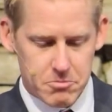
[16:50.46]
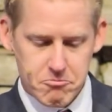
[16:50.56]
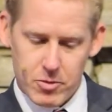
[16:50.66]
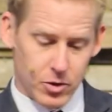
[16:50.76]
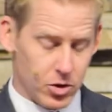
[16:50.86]

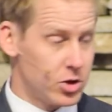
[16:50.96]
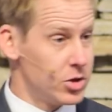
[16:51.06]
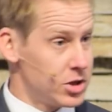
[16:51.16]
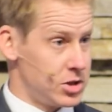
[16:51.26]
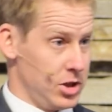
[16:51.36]
If you're a
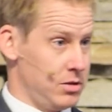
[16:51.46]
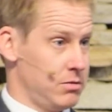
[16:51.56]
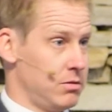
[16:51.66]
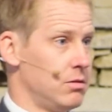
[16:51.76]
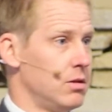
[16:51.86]
Christian,
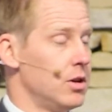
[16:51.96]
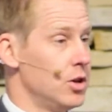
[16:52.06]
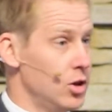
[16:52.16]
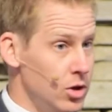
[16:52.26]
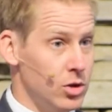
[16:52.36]

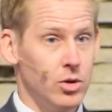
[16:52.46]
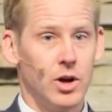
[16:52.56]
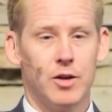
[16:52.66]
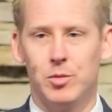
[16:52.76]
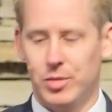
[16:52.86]
you
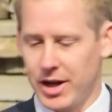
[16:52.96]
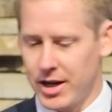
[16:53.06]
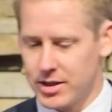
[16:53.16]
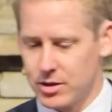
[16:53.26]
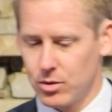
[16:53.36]
have been
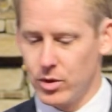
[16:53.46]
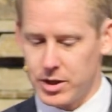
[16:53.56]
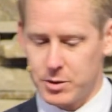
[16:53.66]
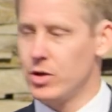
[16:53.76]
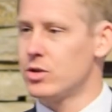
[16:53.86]
blessed with a
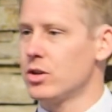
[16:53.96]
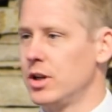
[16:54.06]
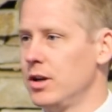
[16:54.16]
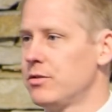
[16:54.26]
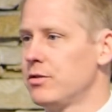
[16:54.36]
spiritual
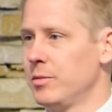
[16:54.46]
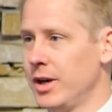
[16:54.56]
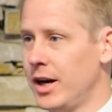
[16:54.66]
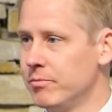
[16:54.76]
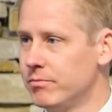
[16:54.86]
gift from
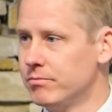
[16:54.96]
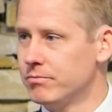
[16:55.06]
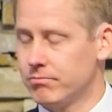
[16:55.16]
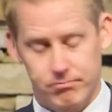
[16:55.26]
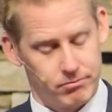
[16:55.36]
God.
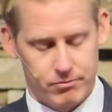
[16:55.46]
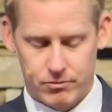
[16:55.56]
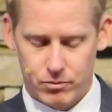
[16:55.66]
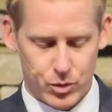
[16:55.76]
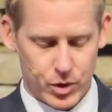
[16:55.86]

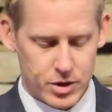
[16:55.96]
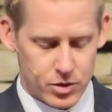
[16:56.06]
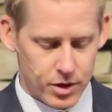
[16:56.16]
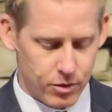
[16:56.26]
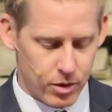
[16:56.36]
Pretty
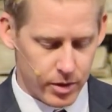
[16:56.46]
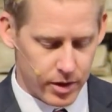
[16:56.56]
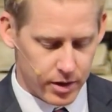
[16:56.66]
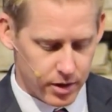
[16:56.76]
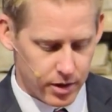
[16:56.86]
straightforward.
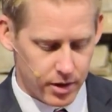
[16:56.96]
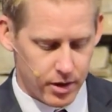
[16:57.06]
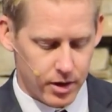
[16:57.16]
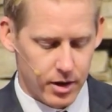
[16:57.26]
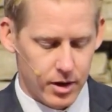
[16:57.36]

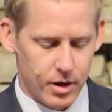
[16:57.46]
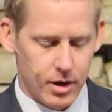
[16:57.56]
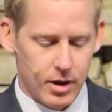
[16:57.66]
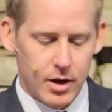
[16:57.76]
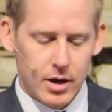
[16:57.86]

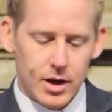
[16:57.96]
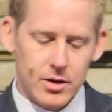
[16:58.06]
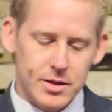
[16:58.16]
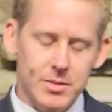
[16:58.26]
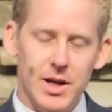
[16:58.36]
Now,
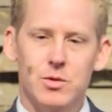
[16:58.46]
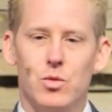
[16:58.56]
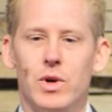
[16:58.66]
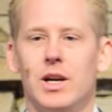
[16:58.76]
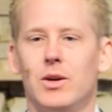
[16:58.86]
sometimes
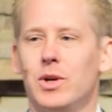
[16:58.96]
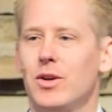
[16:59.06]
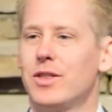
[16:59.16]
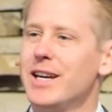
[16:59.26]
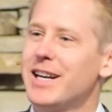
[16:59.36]
we
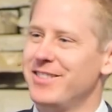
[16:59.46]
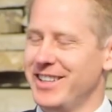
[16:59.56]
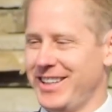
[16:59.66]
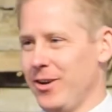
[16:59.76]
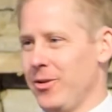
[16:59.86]
don't think of it
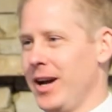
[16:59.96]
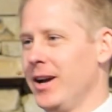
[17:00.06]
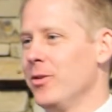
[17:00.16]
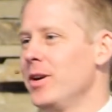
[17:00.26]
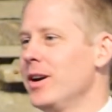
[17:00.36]
that way.
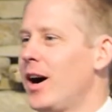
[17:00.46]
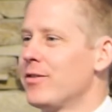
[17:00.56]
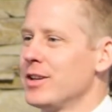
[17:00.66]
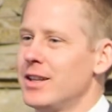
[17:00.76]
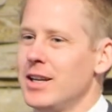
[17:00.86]
We
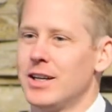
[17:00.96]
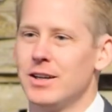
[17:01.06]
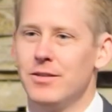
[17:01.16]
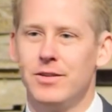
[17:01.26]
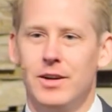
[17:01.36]
often think
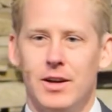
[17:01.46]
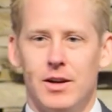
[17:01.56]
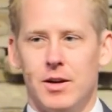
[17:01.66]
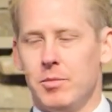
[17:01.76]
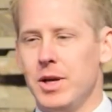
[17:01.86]
of
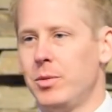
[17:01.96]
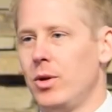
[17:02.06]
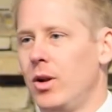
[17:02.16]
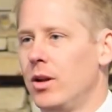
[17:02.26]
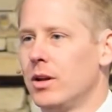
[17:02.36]

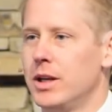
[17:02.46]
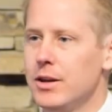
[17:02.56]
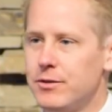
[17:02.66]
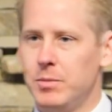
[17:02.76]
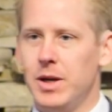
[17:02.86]
people,
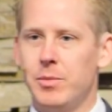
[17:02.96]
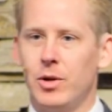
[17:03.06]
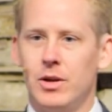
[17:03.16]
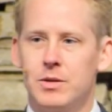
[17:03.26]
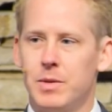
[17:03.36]
gifted
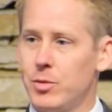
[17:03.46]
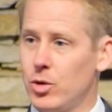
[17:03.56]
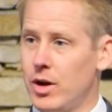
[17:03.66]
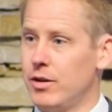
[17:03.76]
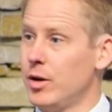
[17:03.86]
people, as people who have very